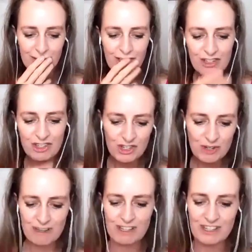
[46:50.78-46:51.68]
So
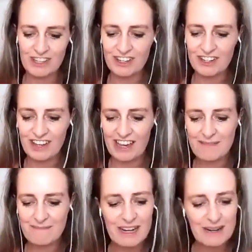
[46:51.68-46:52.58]
super. So
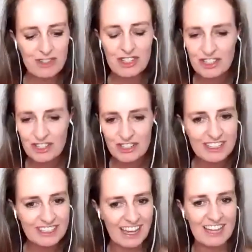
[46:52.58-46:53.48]
and I'm so
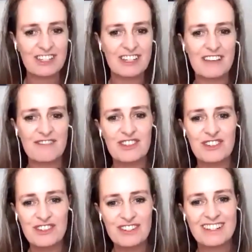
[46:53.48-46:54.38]
excited to have
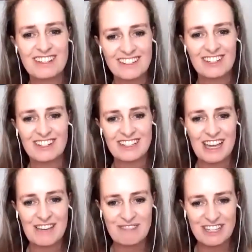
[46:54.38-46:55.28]
you
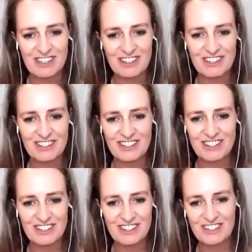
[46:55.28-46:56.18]
alongside me to
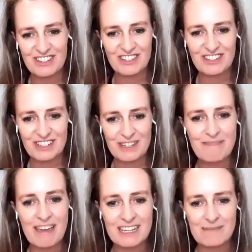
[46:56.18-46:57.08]

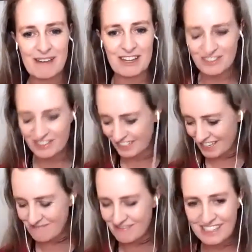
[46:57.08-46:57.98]
debate about who's
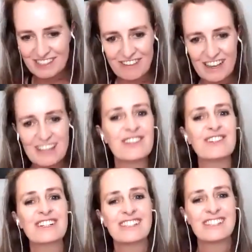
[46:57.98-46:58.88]
going to be the
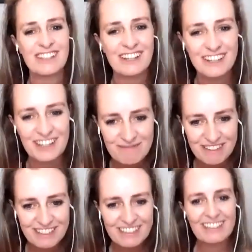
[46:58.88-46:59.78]
final startup
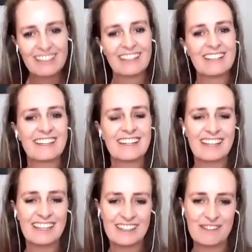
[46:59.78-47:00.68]
that's going to
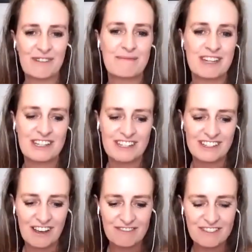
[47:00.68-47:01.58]
get the One Matchstick
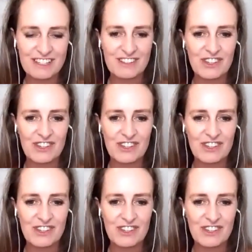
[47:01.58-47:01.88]
office.